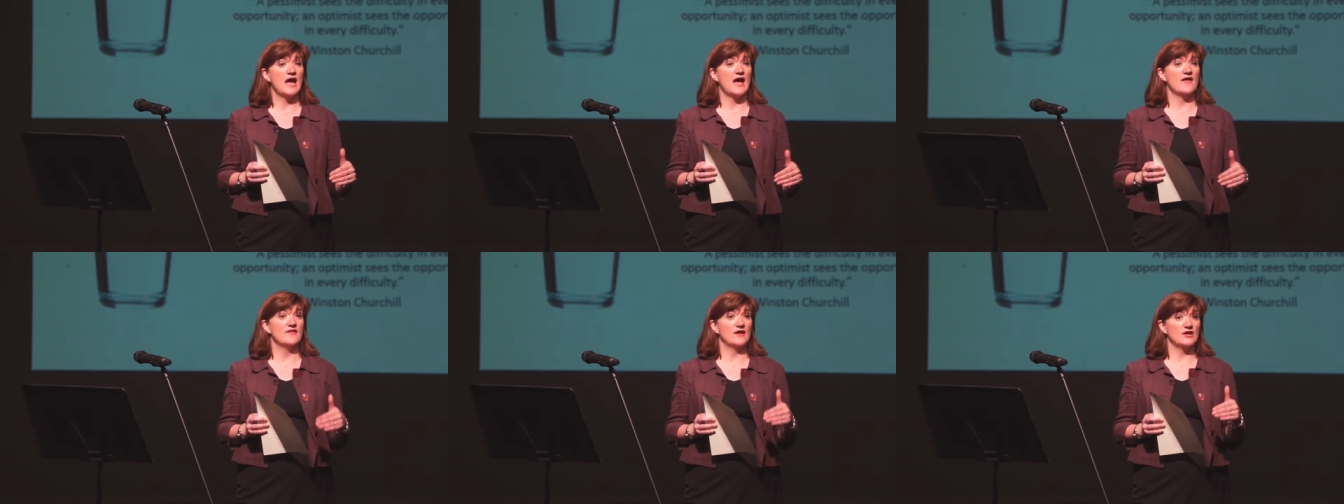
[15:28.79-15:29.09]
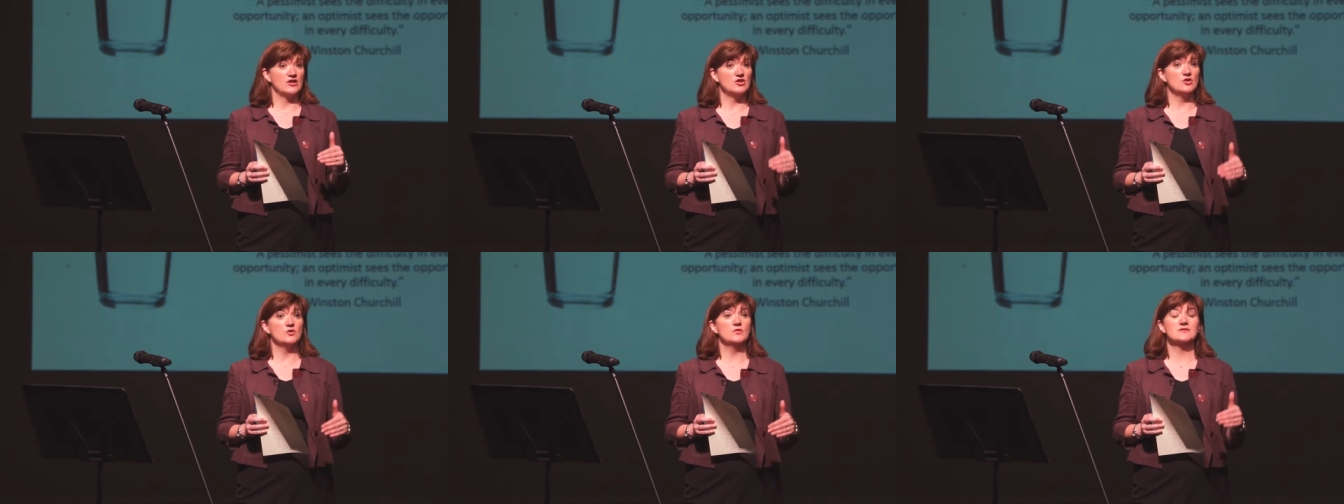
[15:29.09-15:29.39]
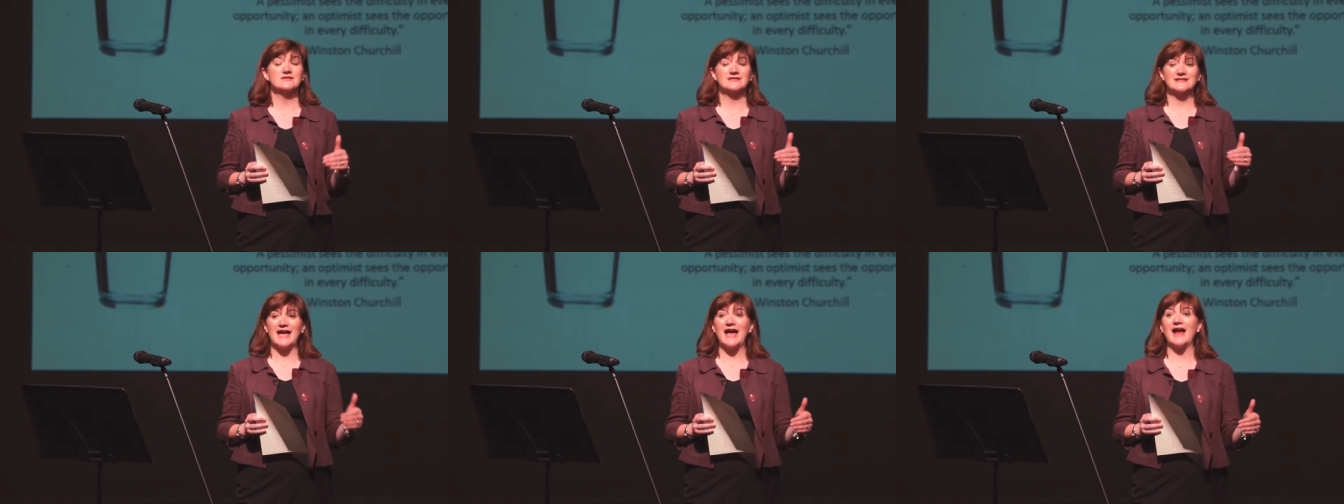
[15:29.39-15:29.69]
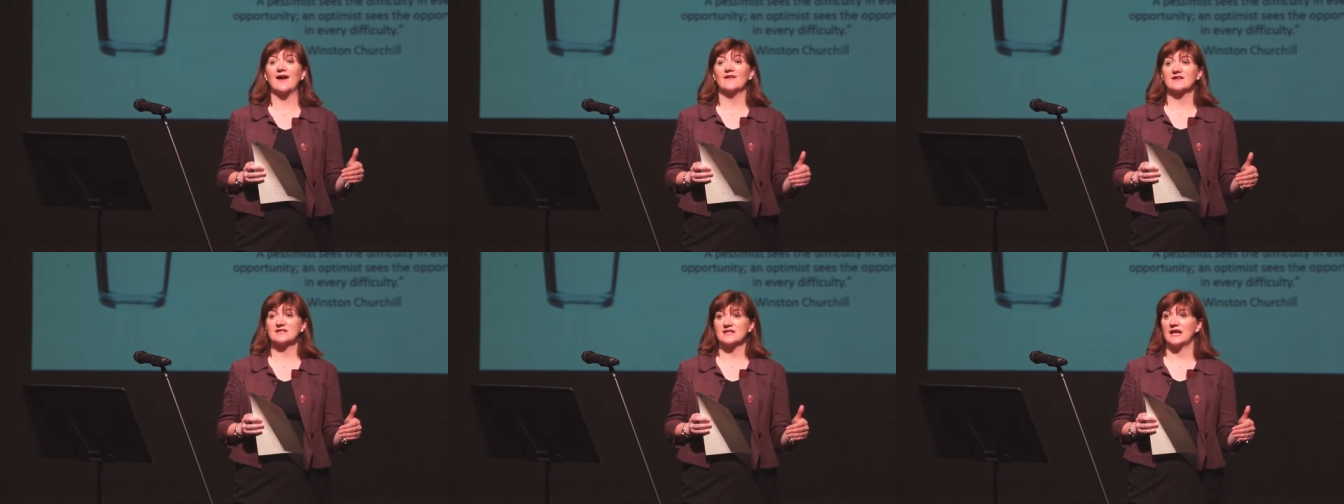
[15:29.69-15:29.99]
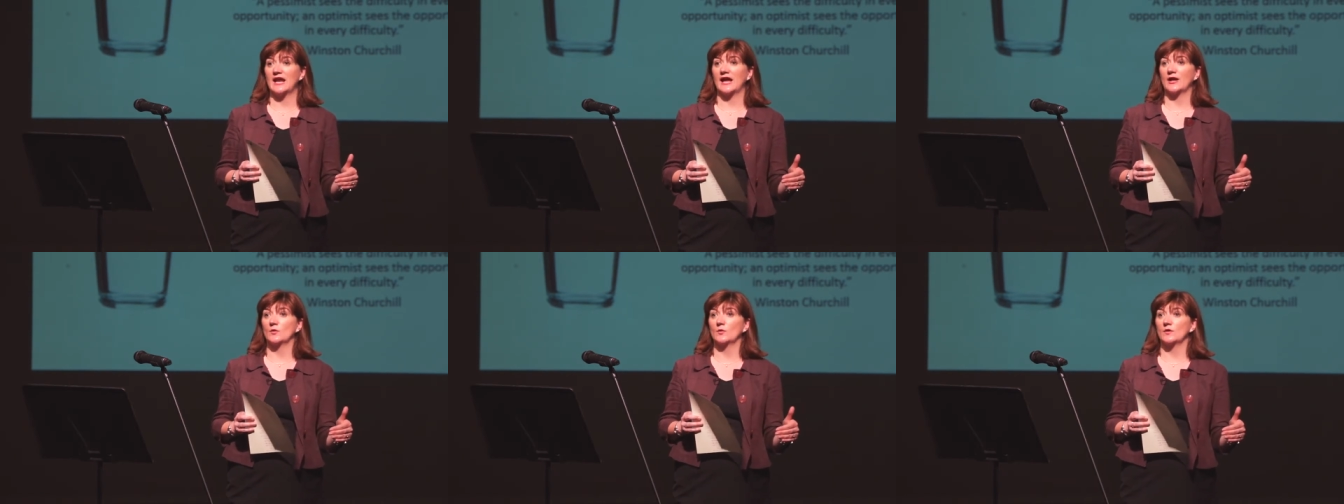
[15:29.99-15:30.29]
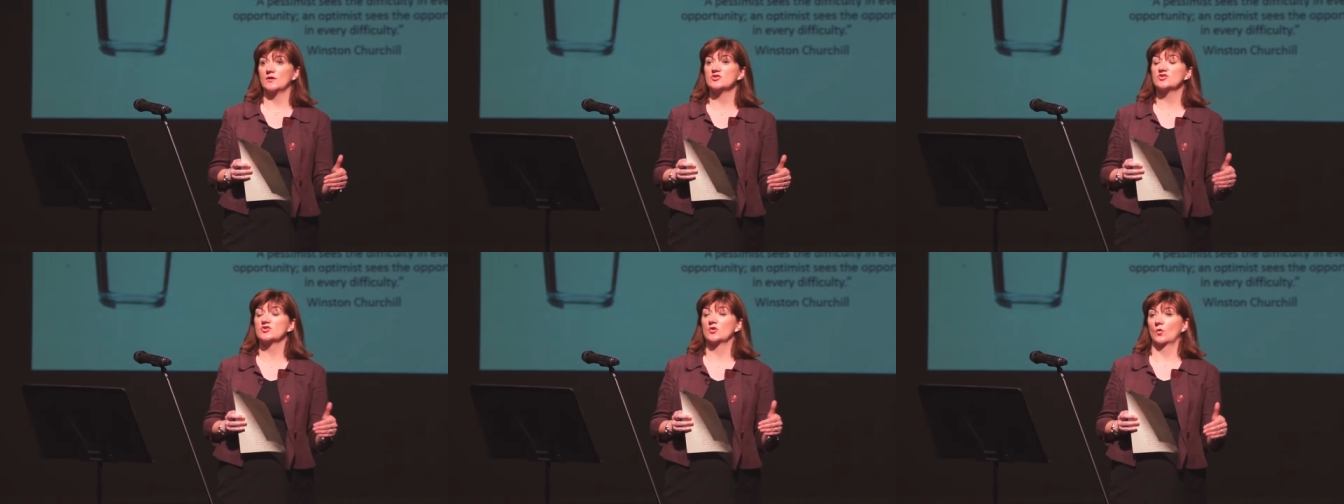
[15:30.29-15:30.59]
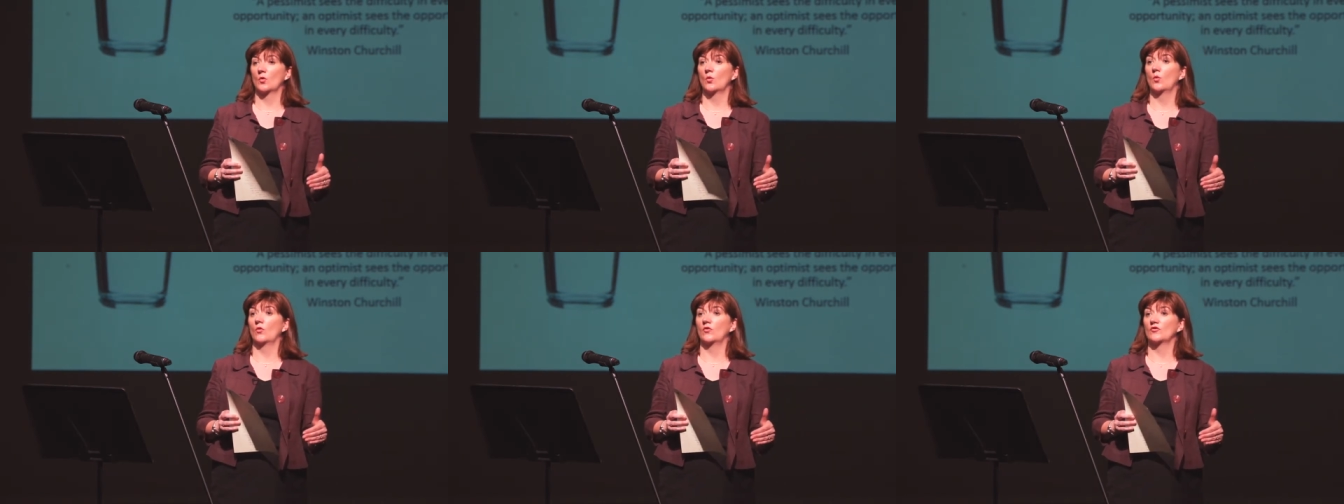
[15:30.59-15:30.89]
and they used character language
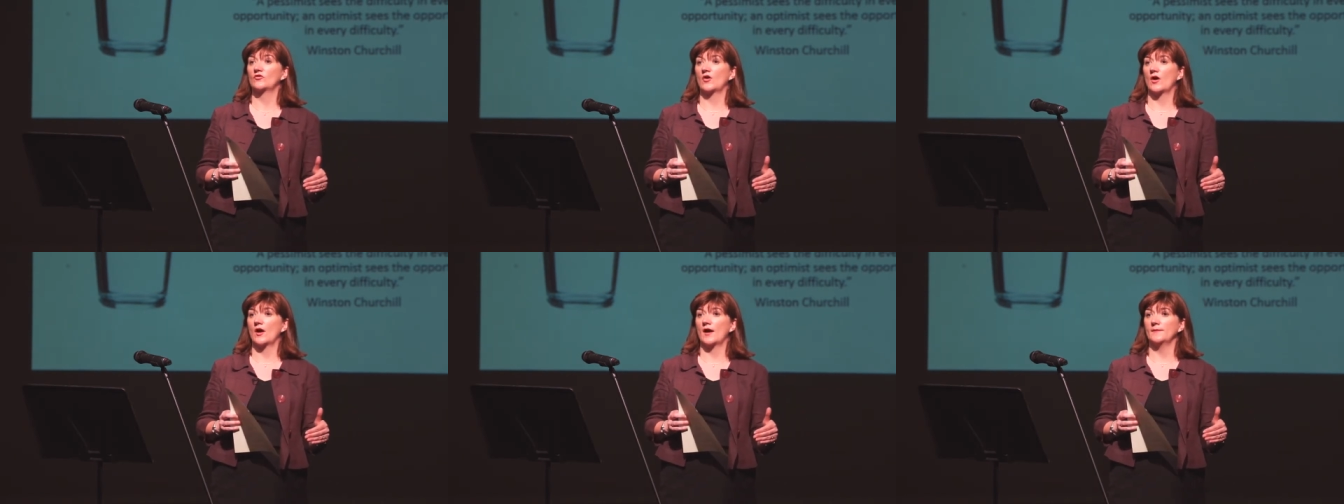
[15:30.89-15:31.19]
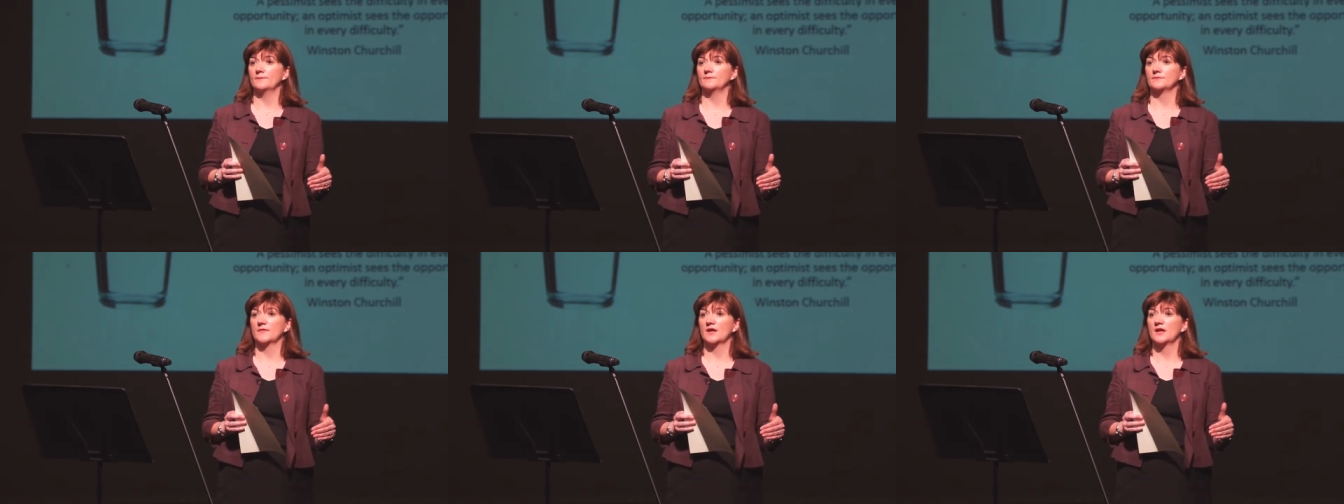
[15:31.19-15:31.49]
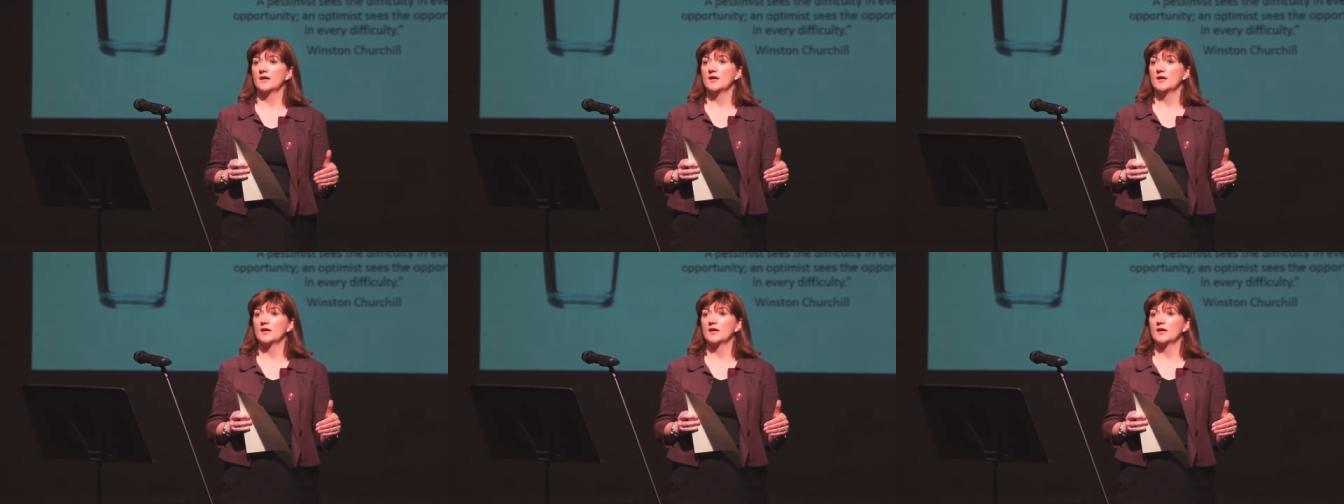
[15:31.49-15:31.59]
all the time.